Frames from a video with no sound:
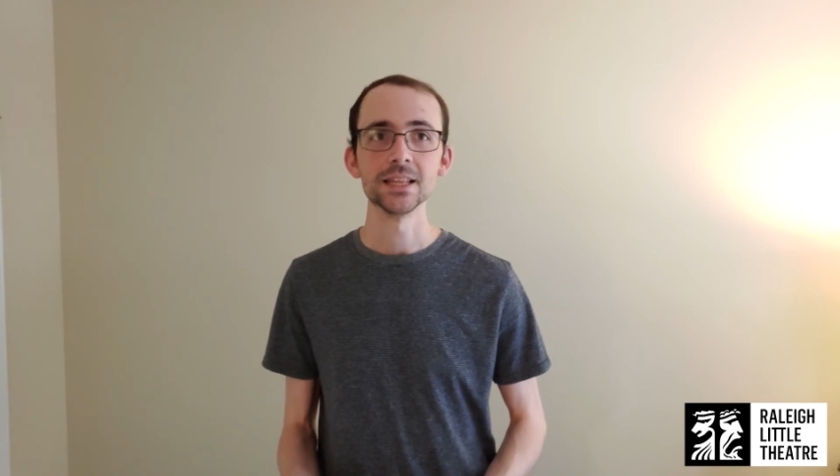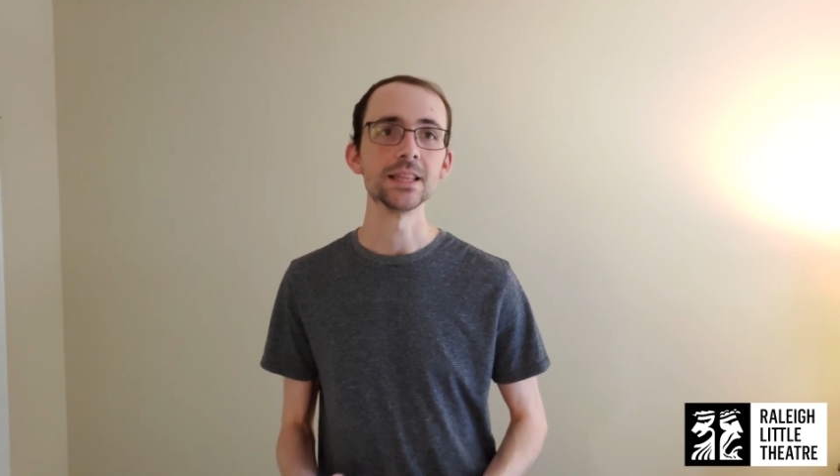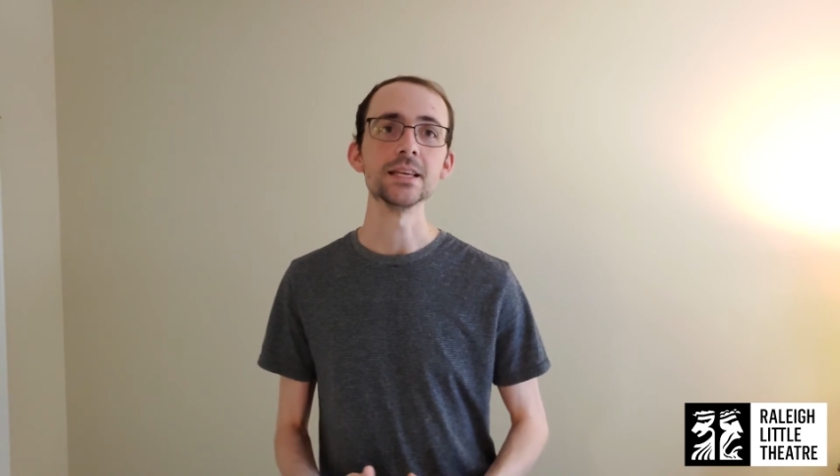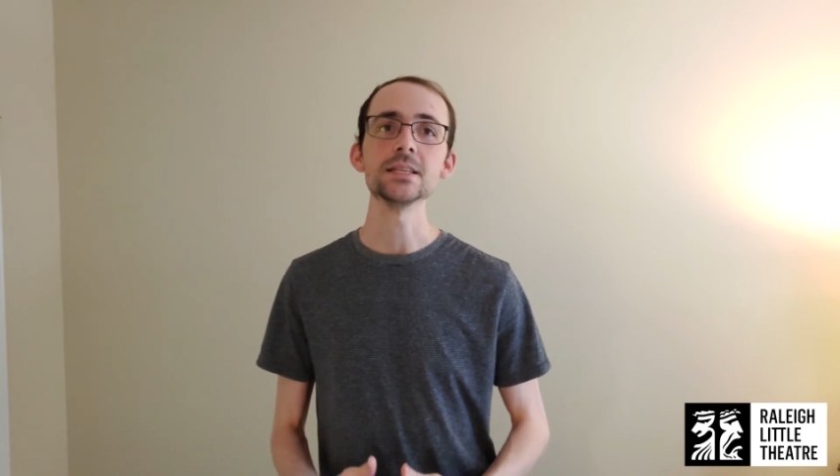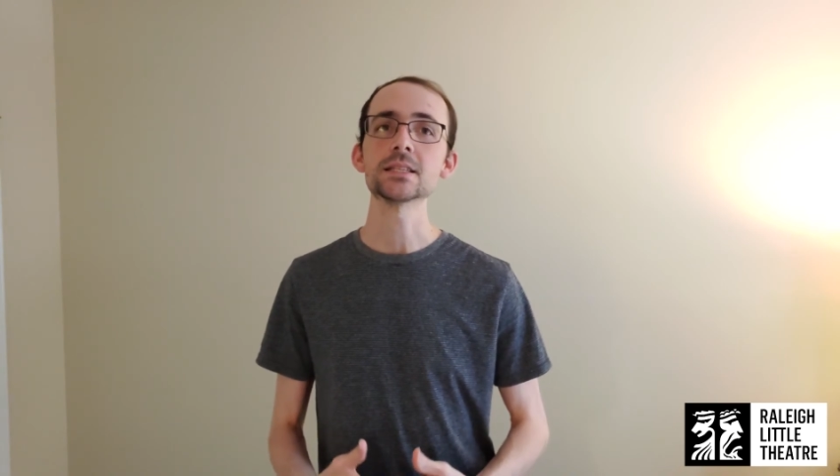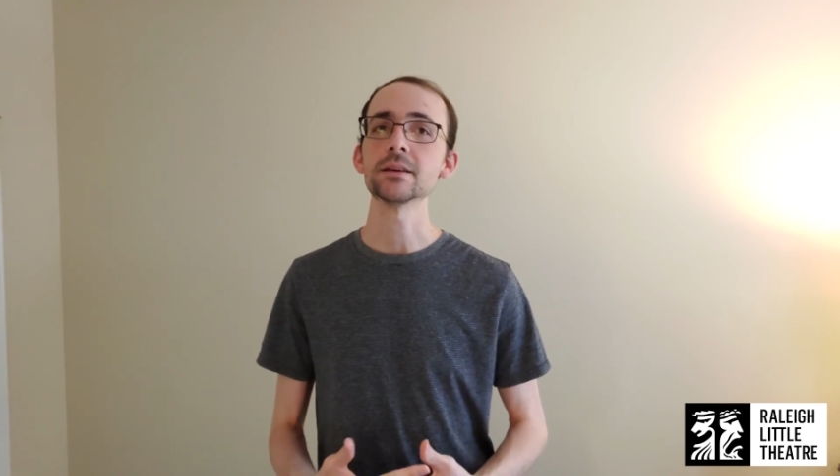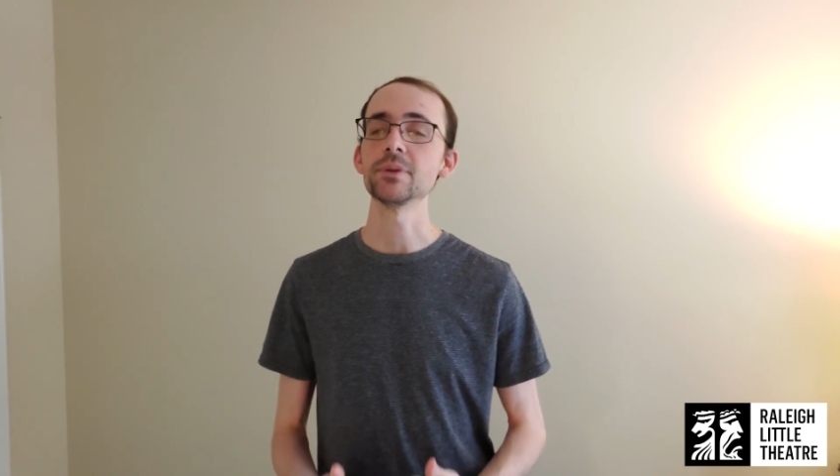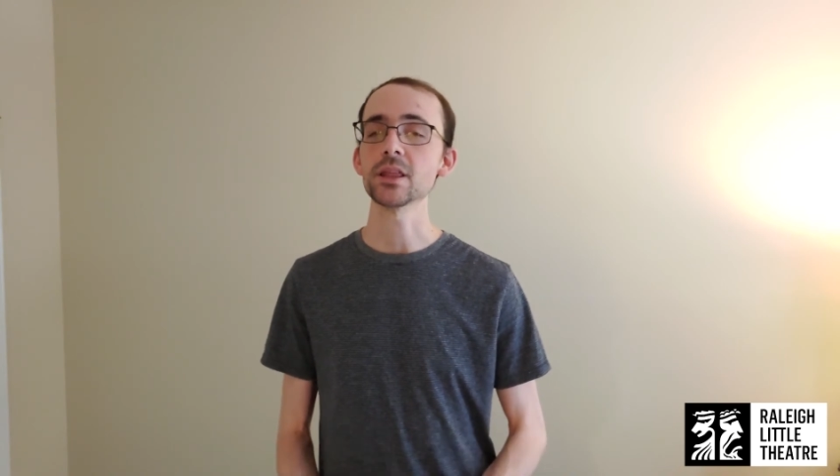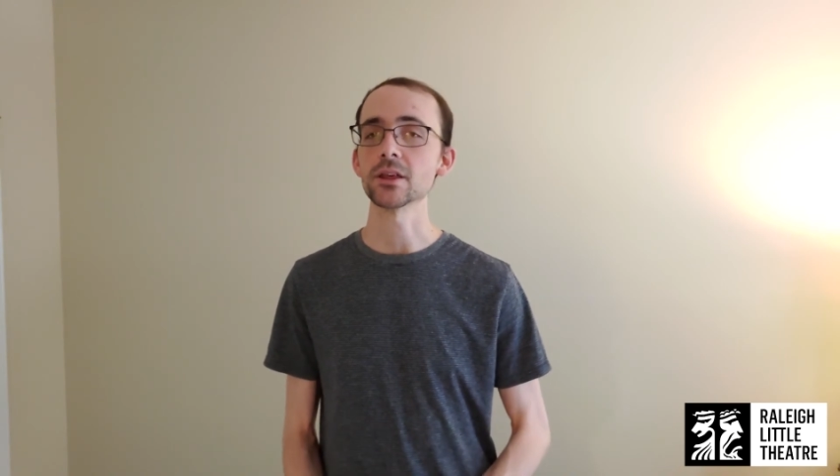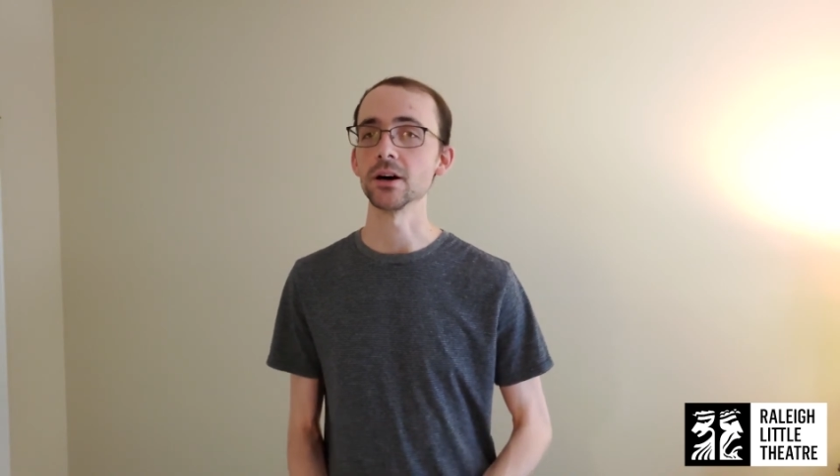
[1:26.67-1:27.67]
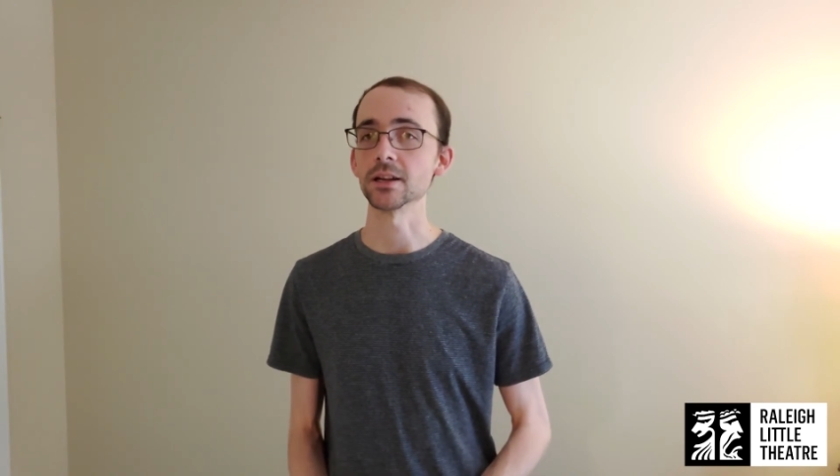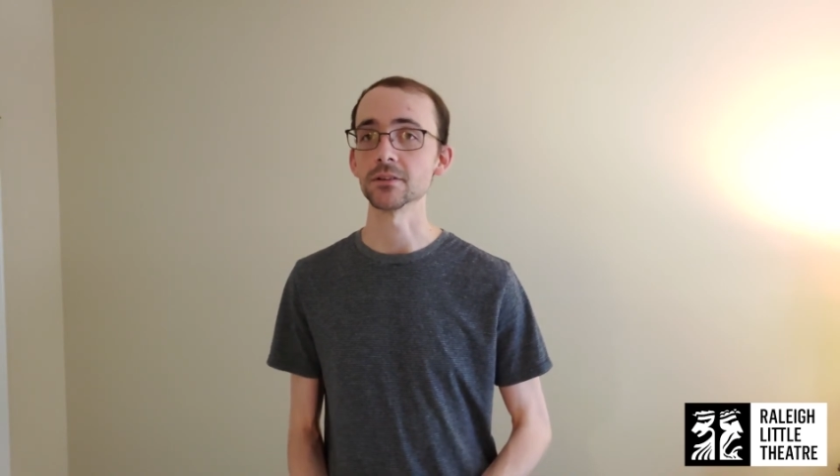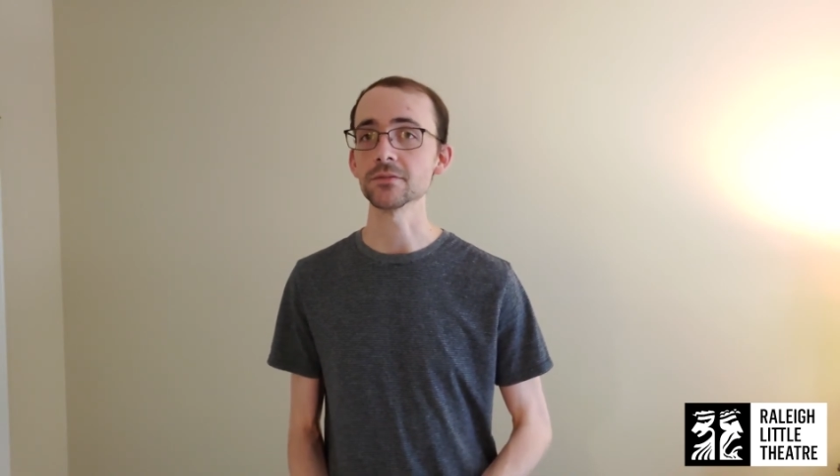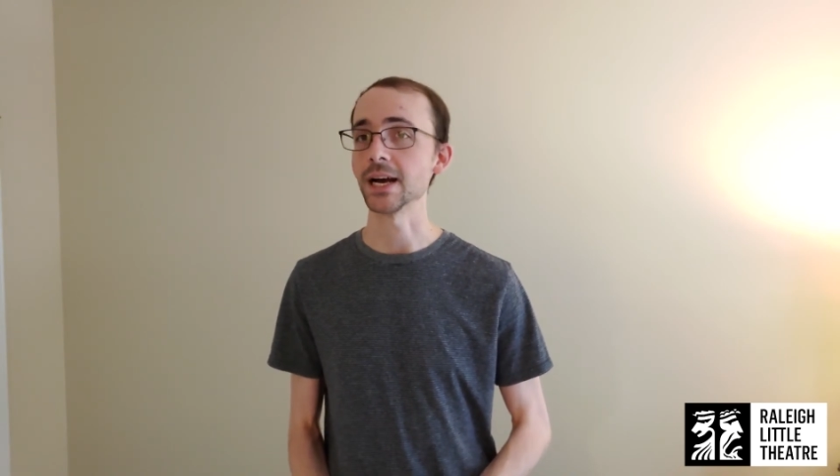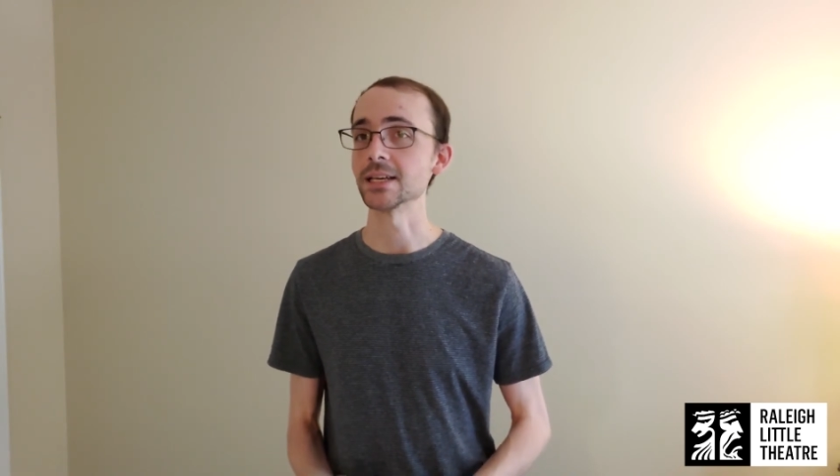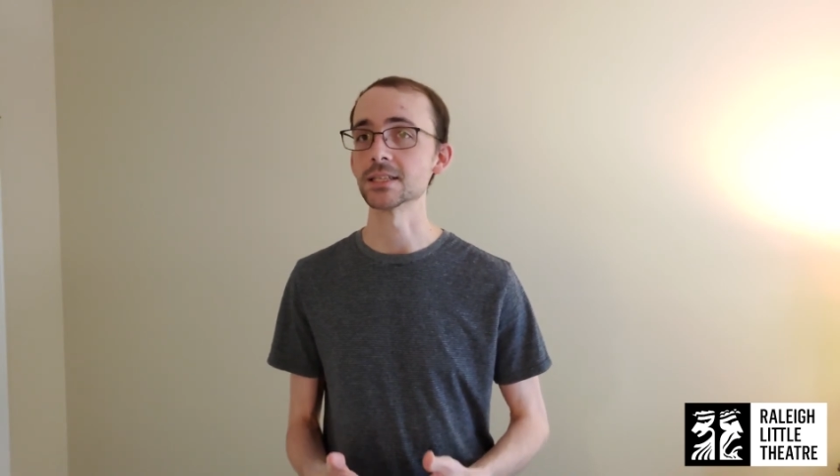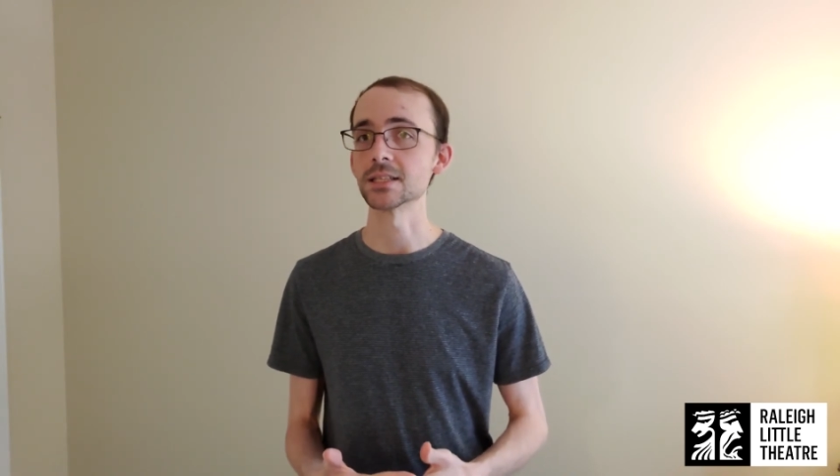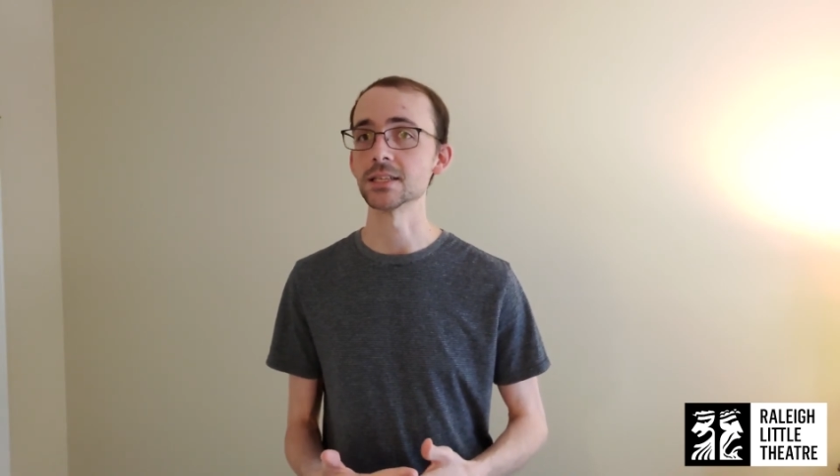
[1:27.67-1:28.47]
These can be thought of as the